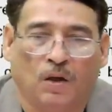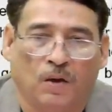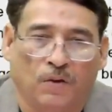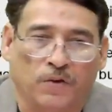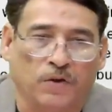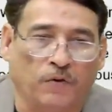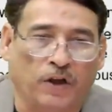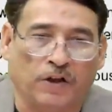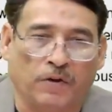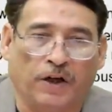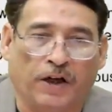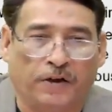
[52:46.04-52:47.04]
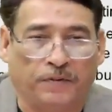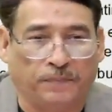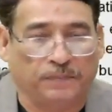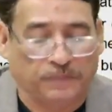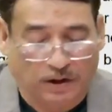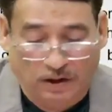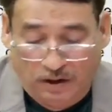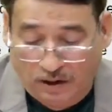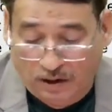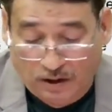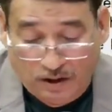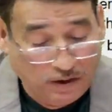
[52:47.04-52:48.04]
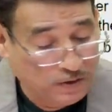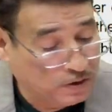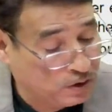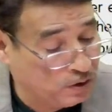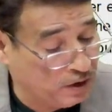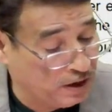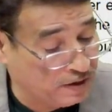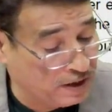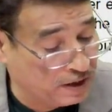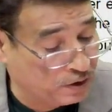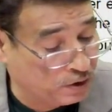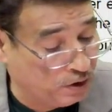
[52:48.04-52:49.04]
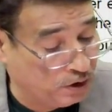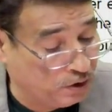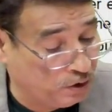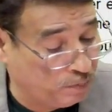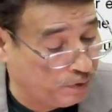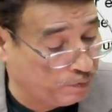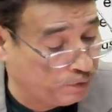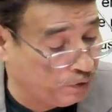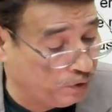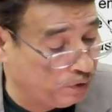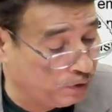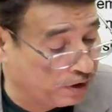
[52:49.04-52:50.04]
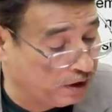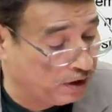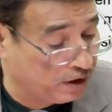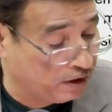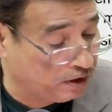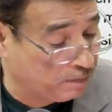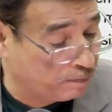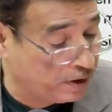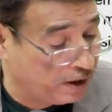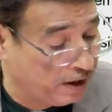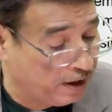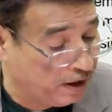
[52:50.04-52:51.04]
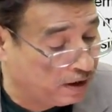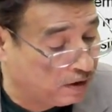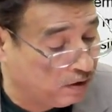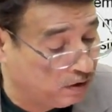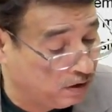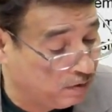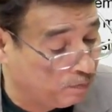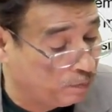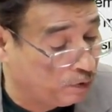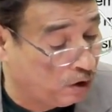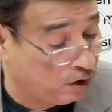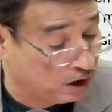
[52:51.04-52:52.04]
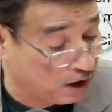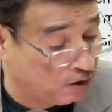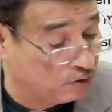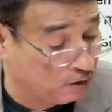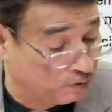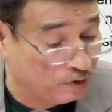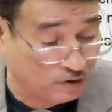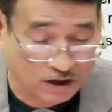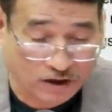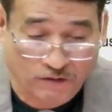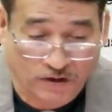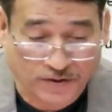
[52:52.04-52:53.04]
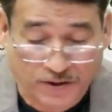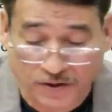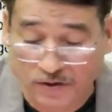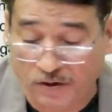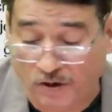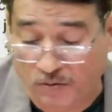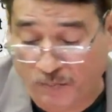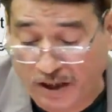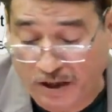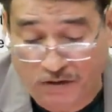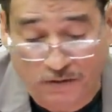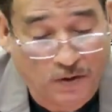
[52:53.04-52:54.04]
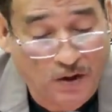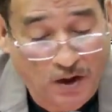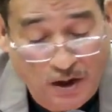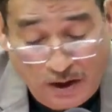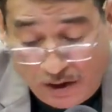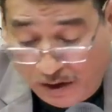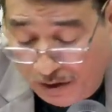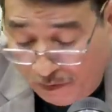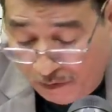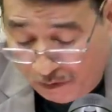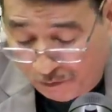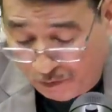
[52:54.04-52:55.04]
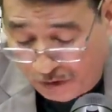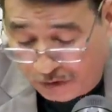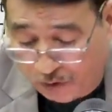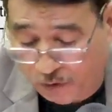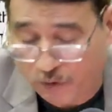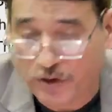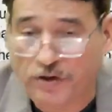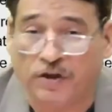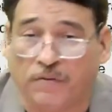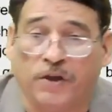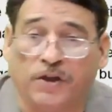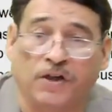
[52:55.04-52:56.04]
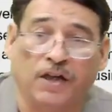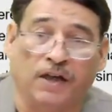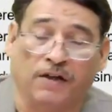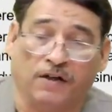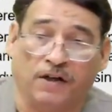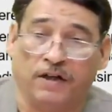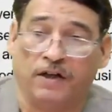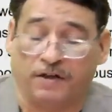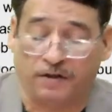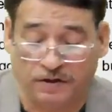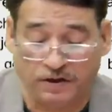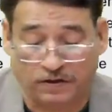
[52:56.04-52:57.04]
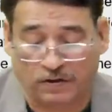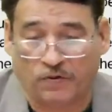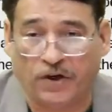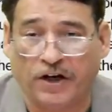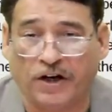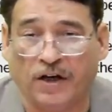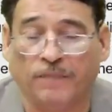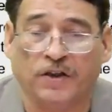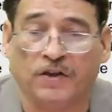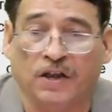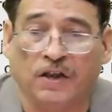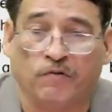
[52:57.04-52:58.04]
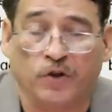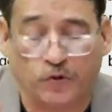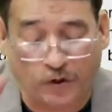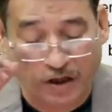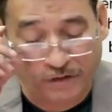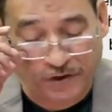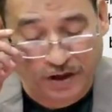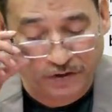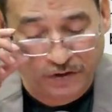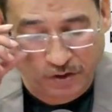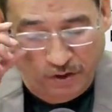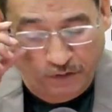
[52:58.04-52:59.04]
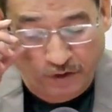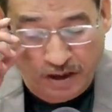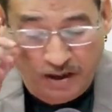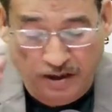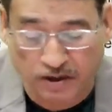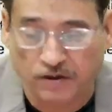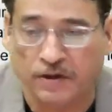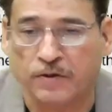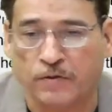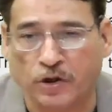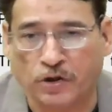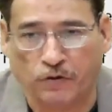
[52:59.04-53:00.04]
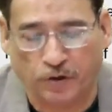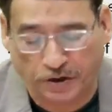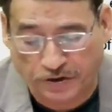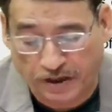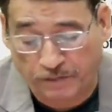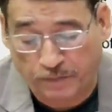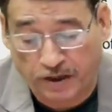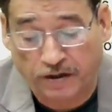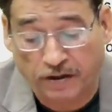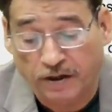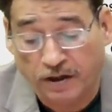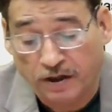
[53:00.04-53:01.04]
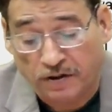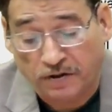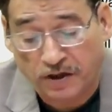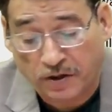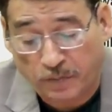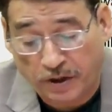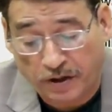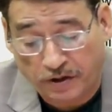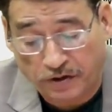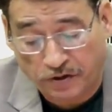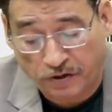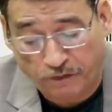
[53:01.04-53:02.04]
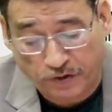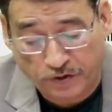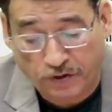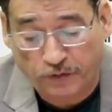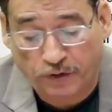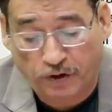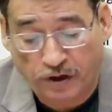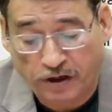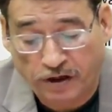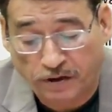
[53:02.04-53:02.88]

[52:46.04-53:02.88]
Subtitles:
So welcome again. So as I told you before taking the break, on account of your request, not mine, we will do question number 10, correct? Just to recap the things which we have done so far. In this question, what is happening? Just pay attention first of all here.